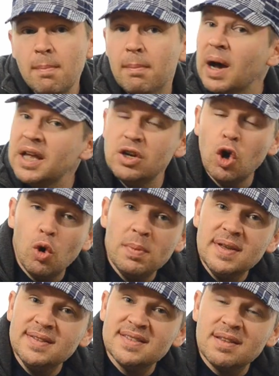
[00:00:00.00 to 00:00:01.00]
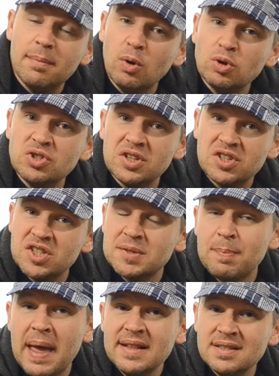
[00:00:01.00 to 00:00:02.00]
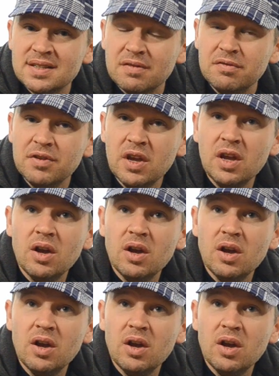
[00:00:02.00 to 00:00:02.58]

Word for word: by no means the most expensive